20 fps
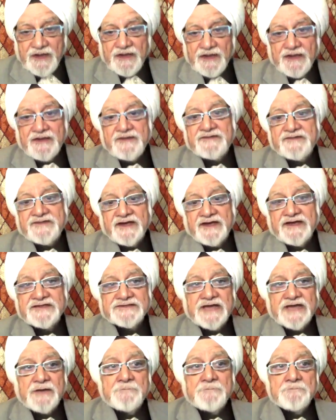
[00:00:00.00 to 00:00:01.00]
research
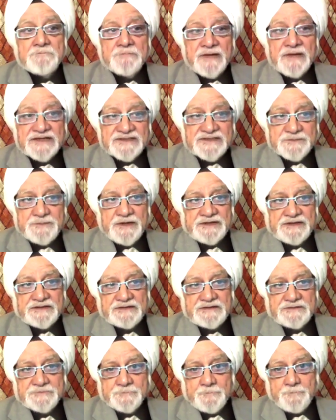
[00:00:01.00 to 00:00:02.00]
are much better
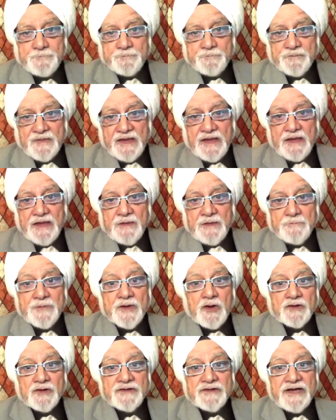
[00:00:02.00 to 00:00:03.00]

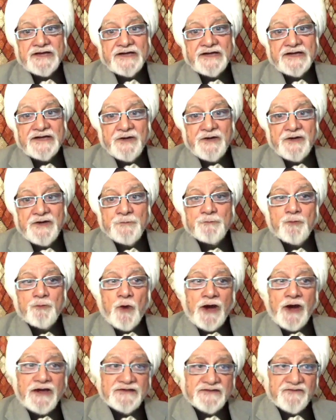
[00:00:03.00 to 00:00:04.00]
because there are different
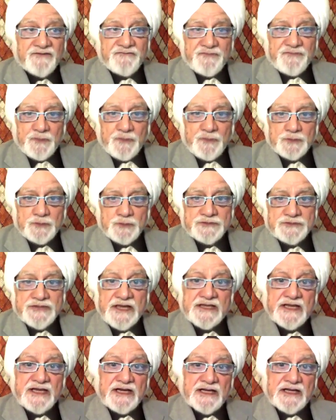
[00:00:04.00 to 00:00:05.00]
points of view that
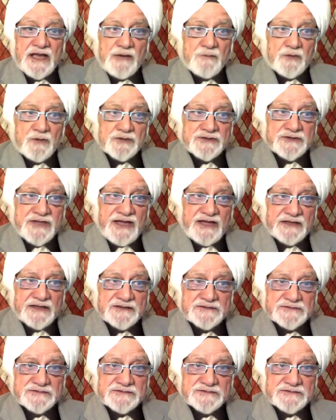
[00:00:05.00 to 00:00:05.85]
can come on that.